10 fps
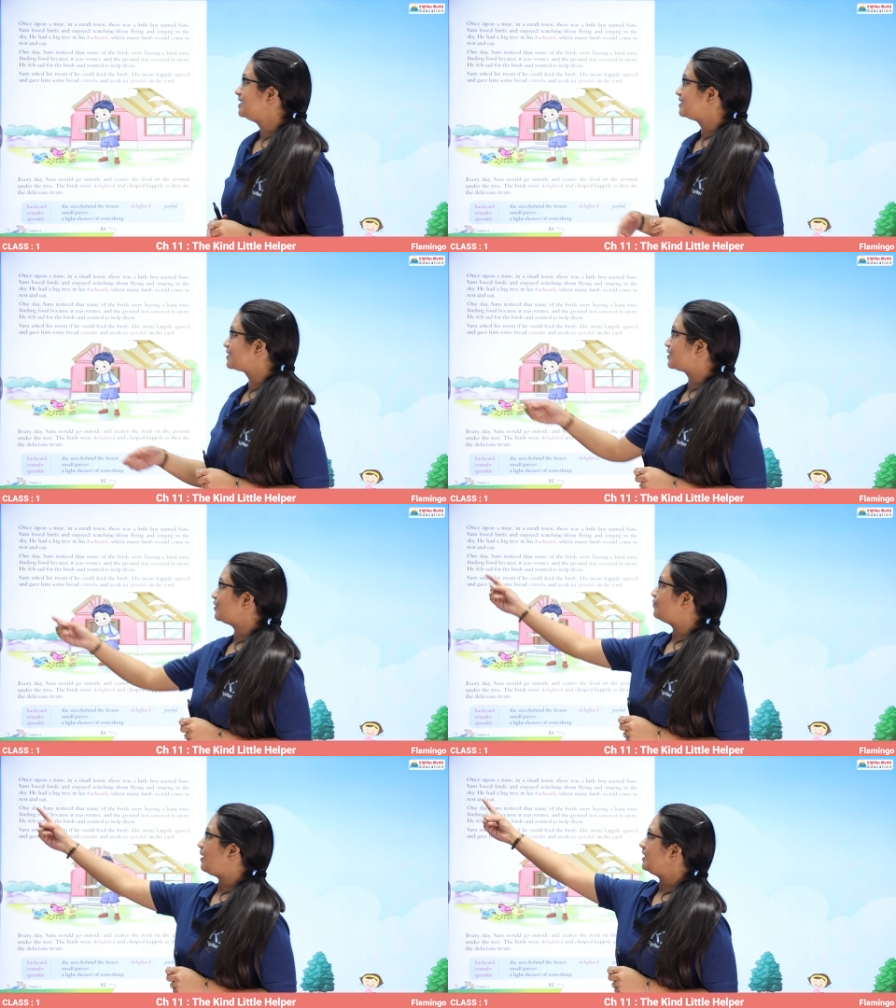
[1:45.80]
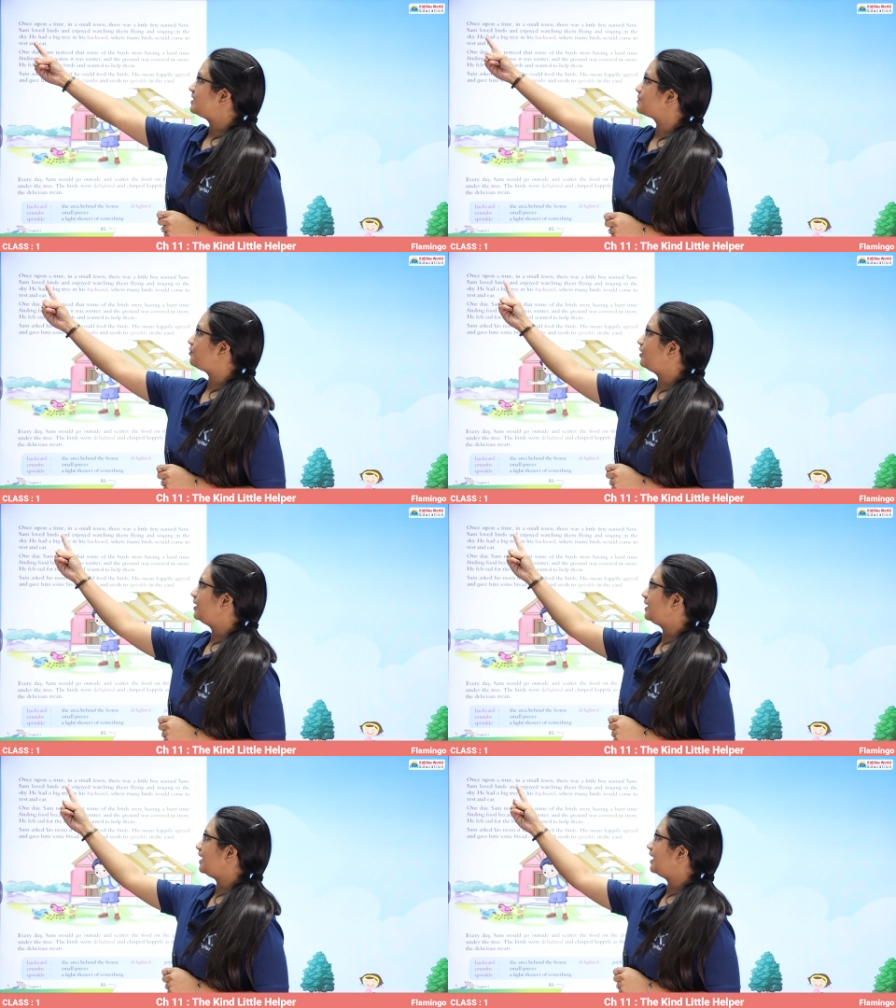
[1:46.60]
So once upon
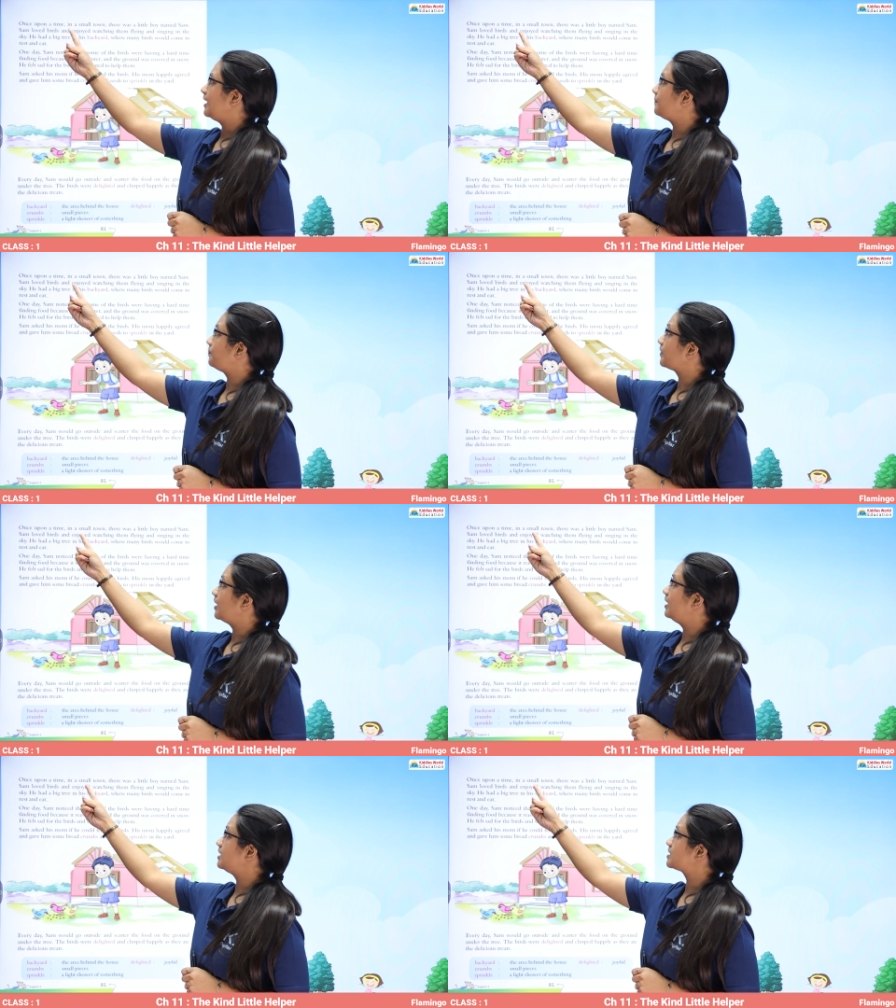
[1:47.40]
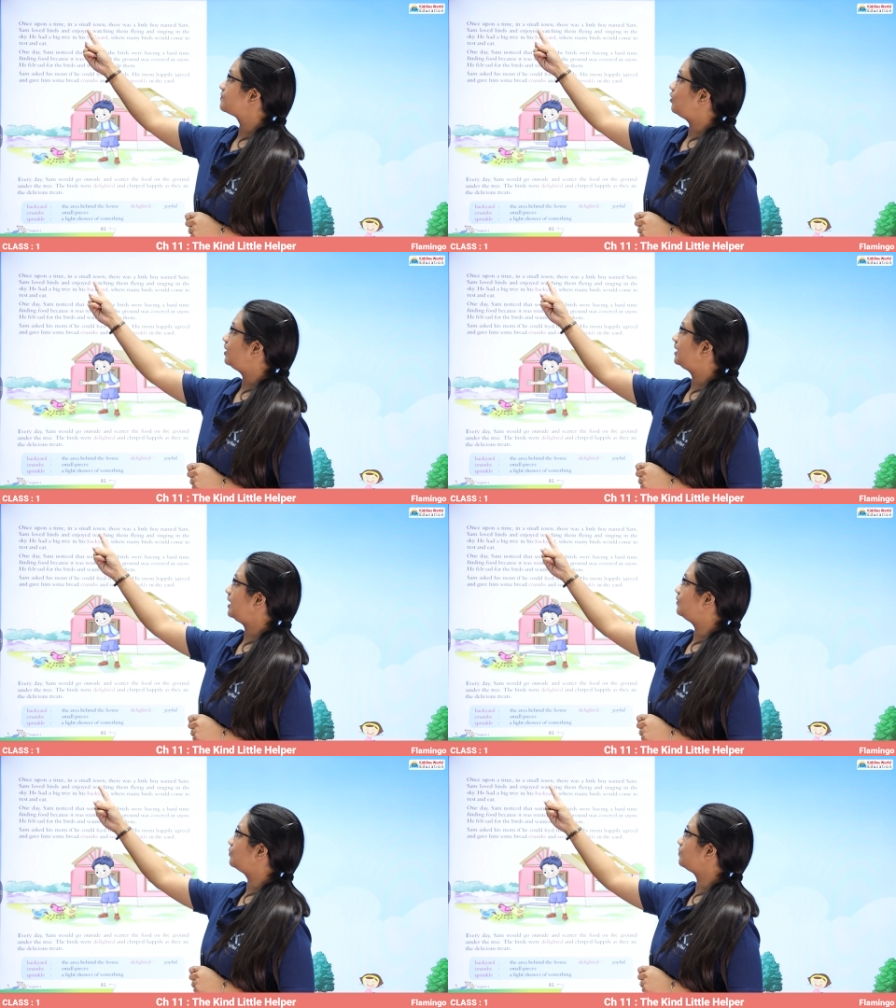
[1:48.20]
a time in a small
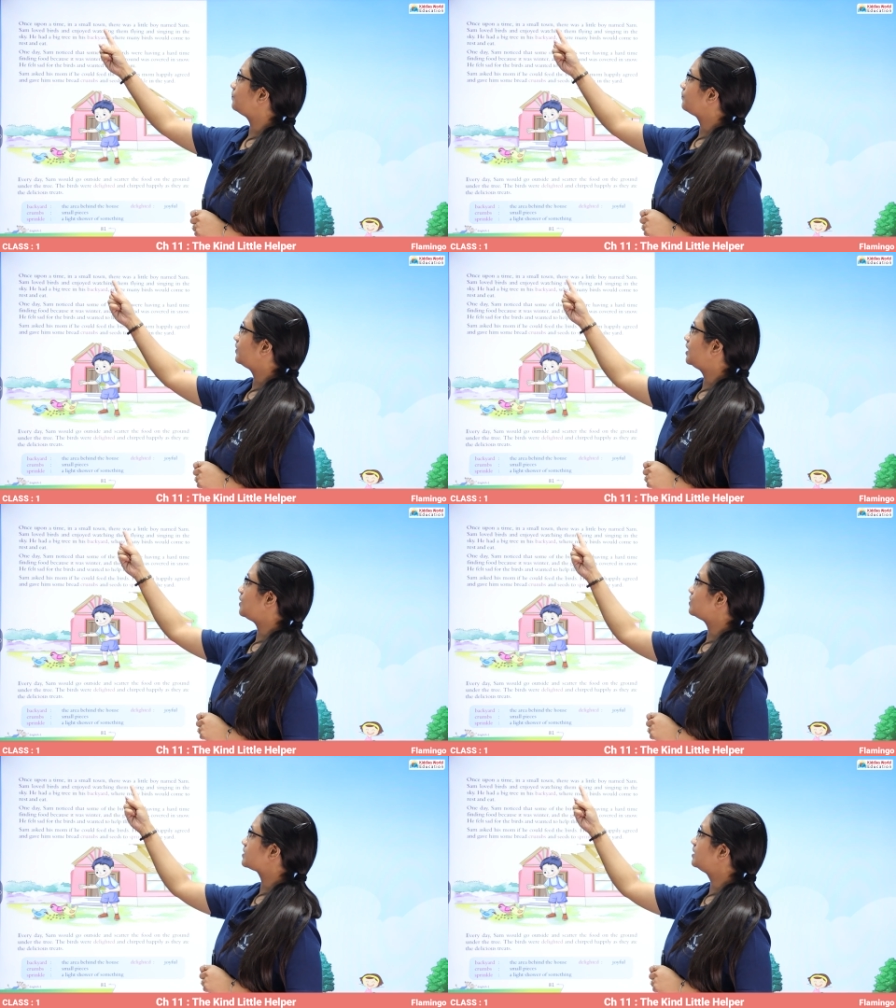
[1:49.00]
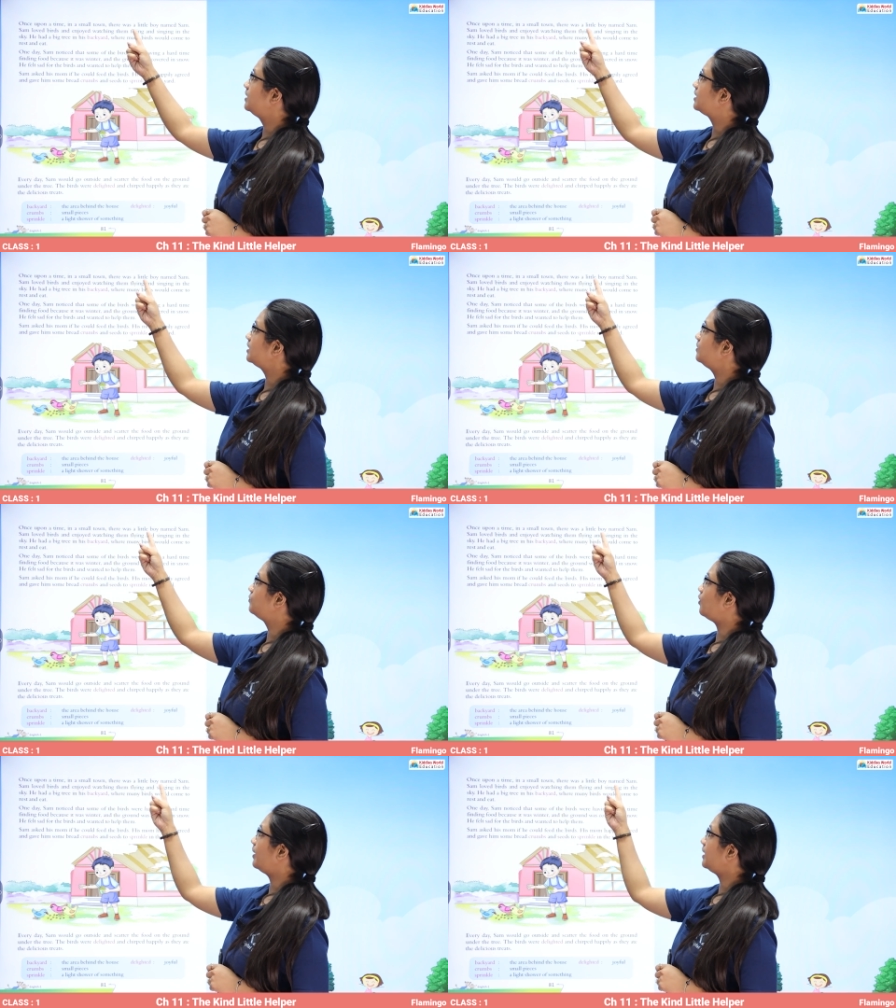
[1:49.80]
town there was a little
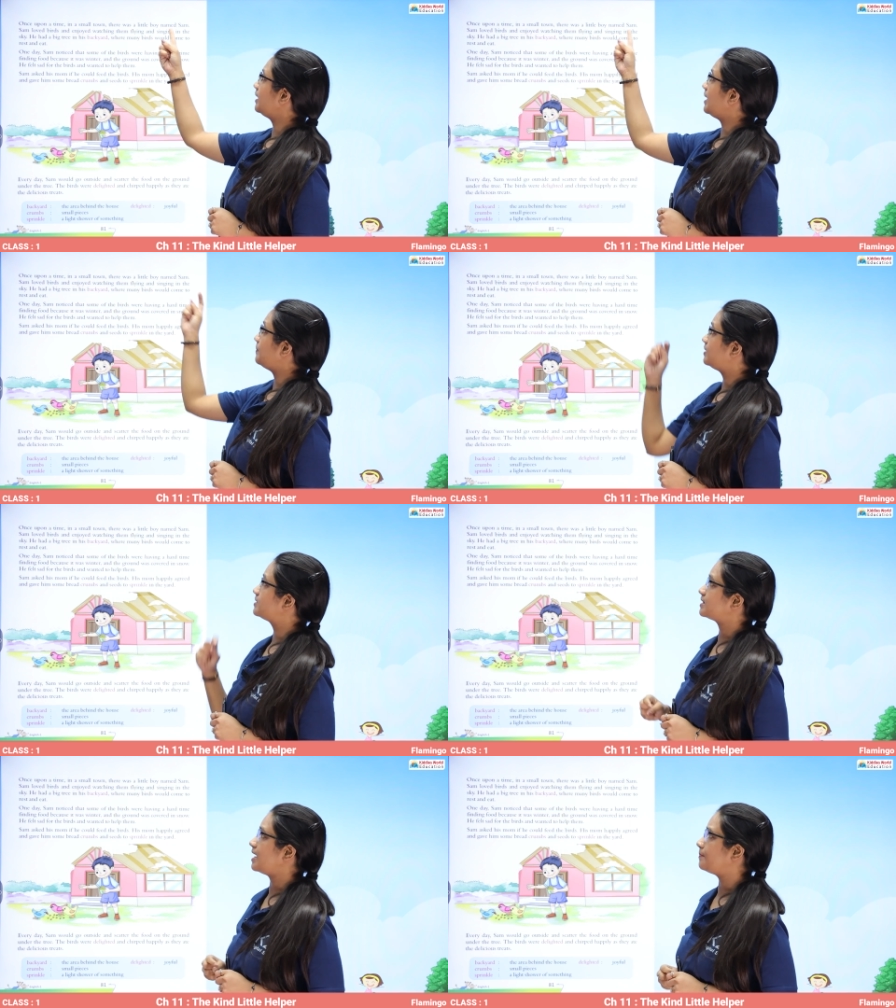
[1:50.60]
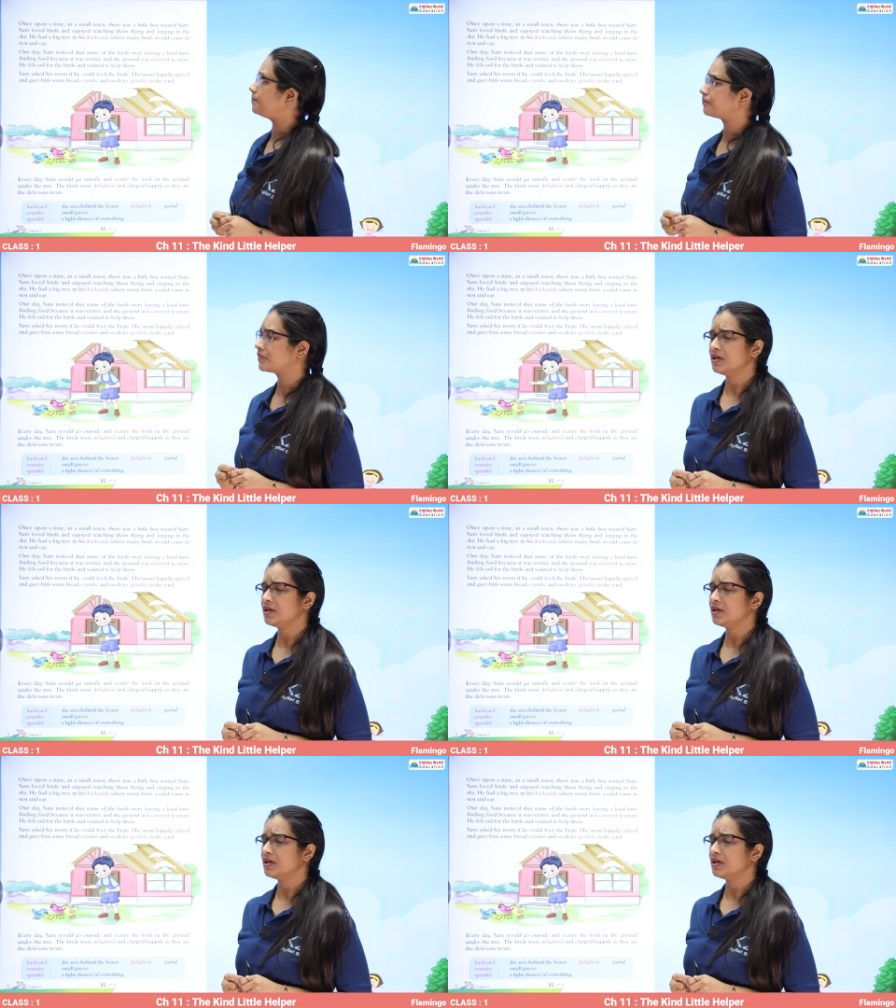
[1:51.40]
boy named Sam.